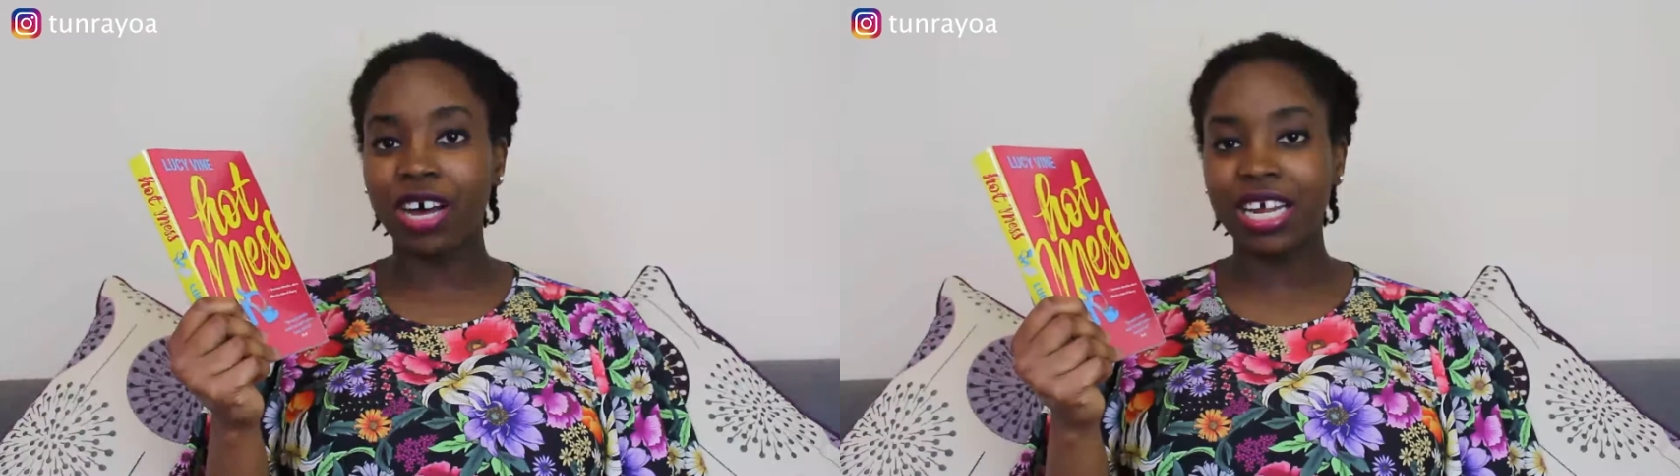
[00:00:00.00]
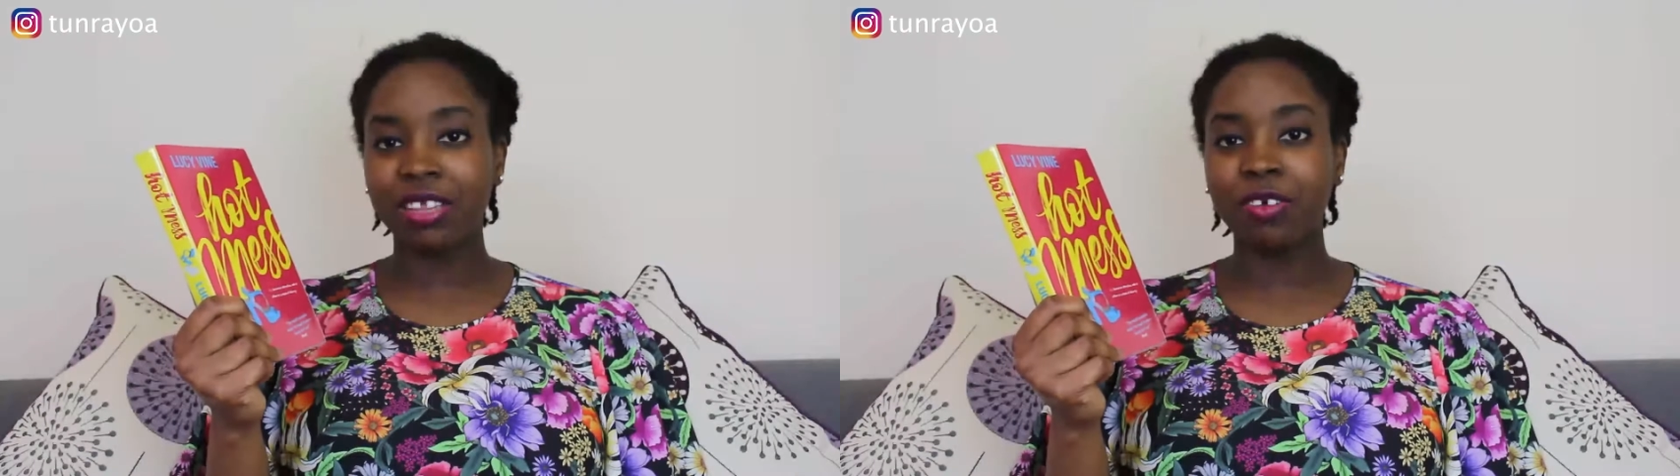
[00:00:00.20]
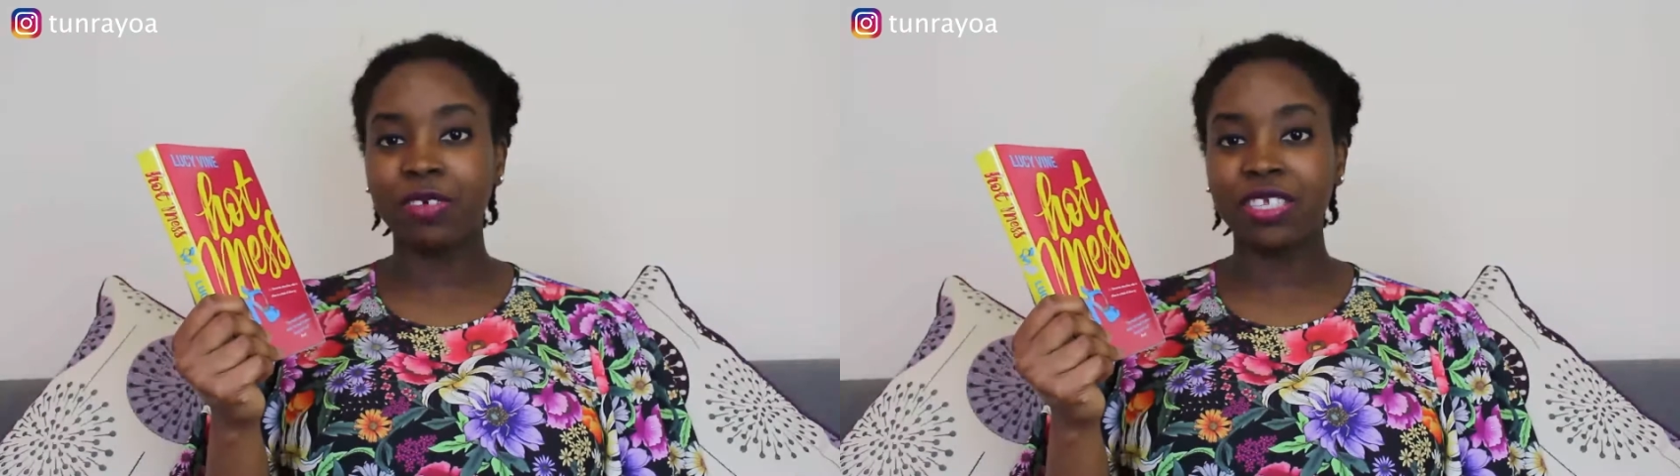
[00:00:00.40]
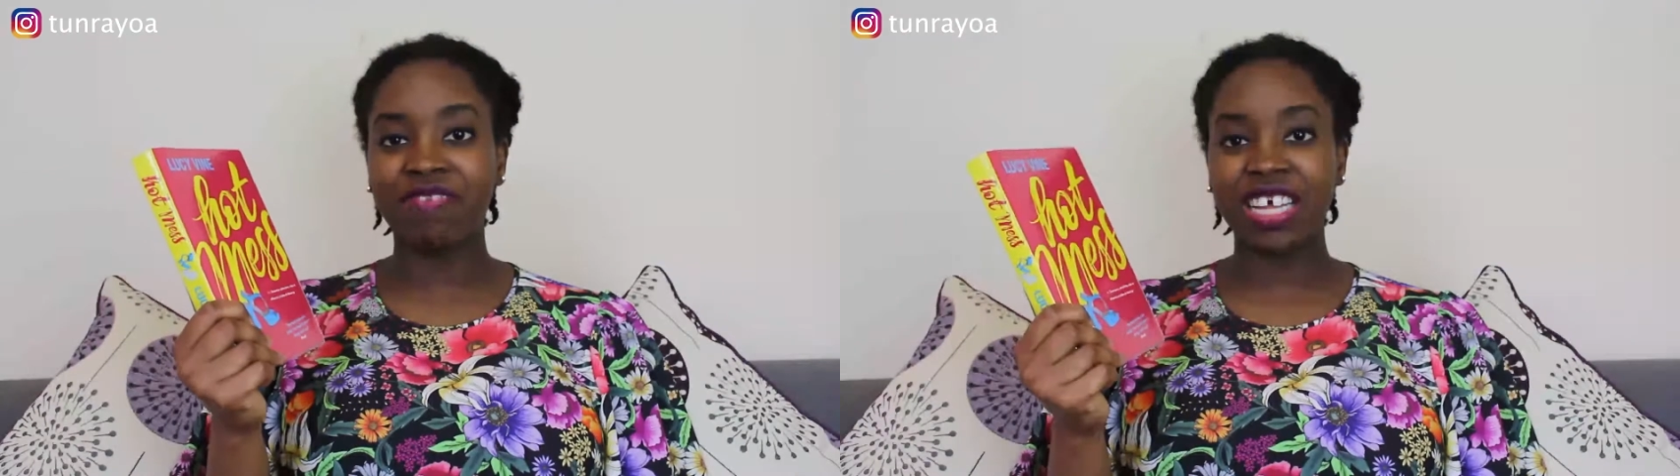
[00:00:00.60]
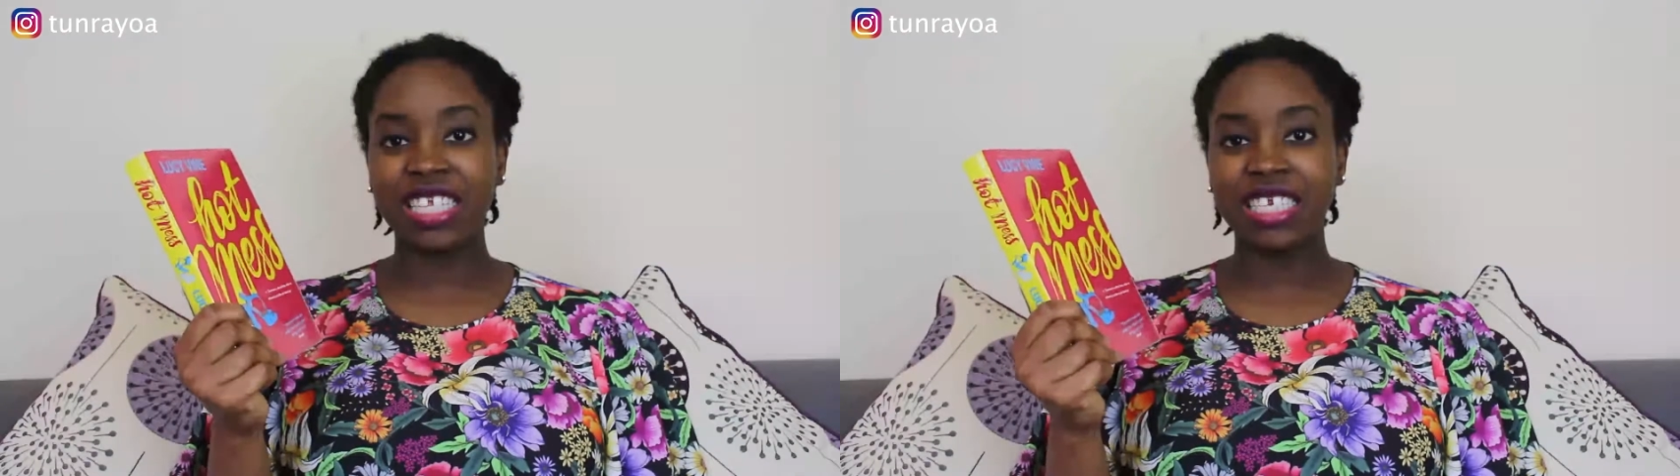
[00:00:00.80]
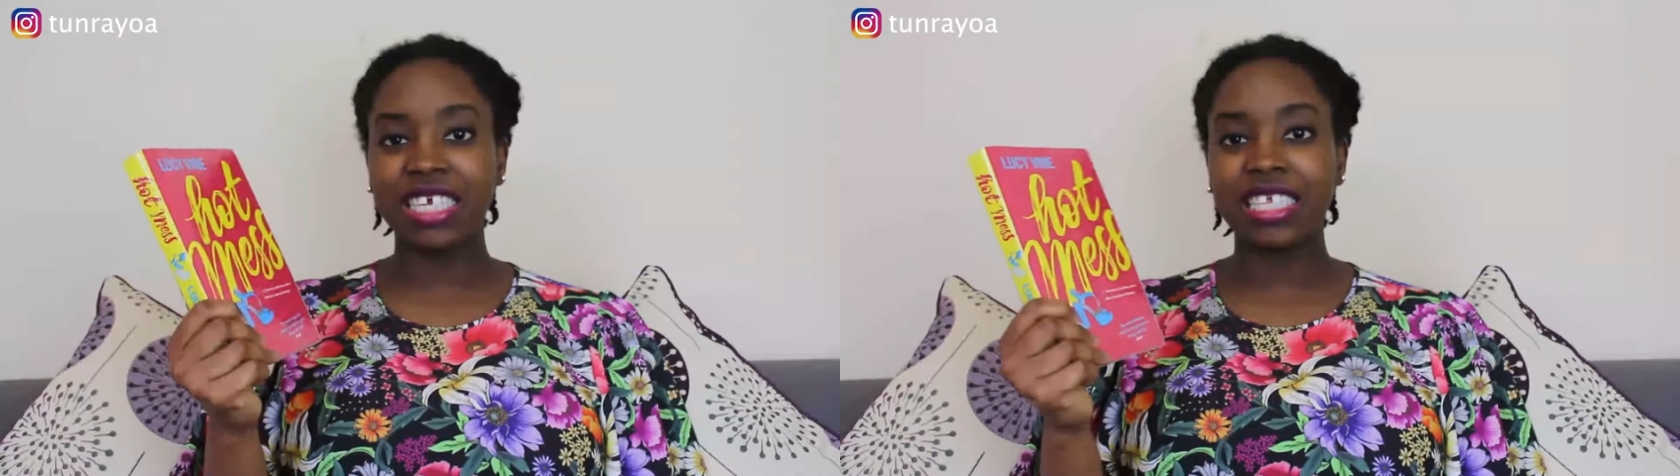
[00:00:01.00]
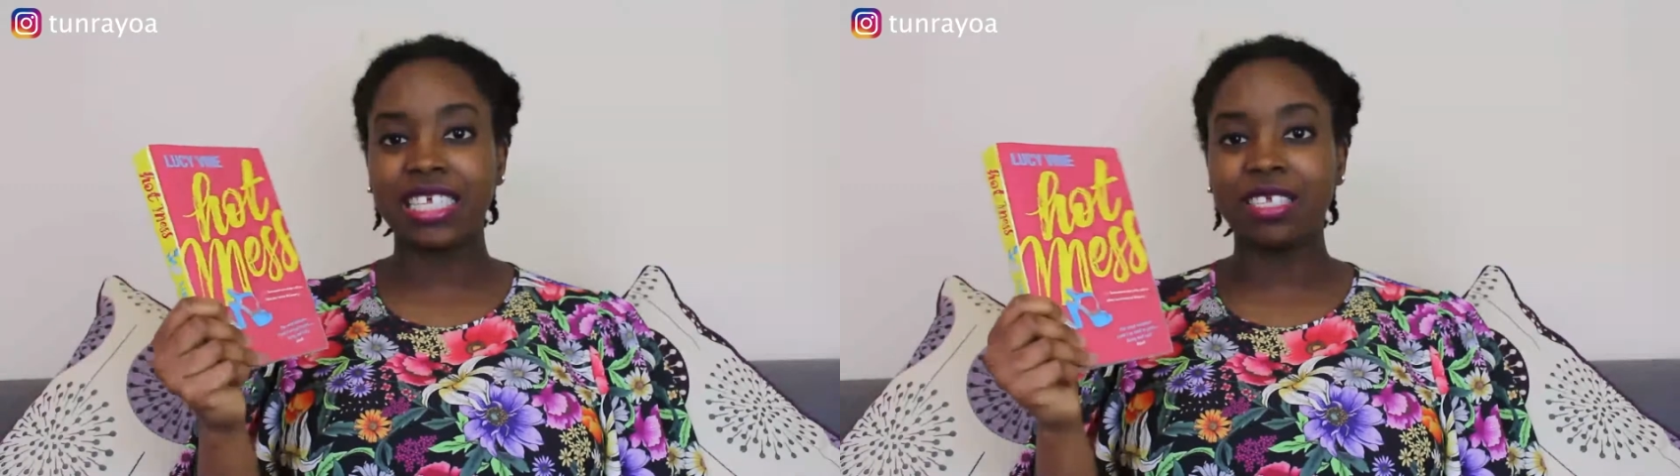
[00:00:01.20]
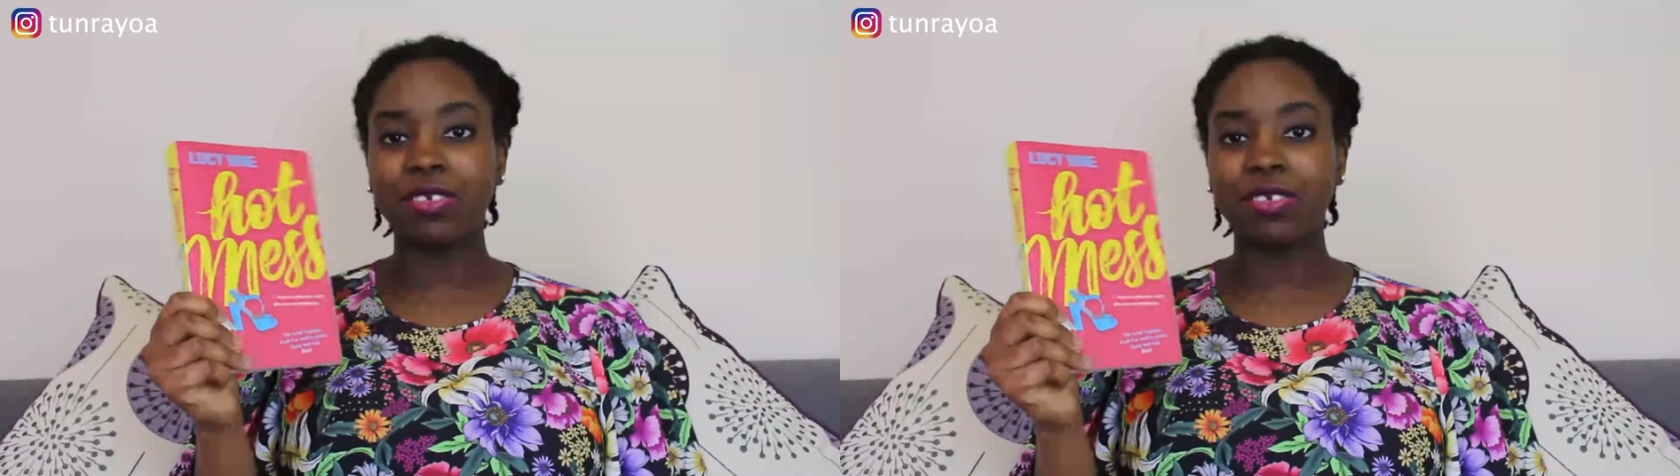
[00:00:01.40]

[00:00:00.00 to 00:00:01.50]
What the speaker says: and I thought it was fascinating.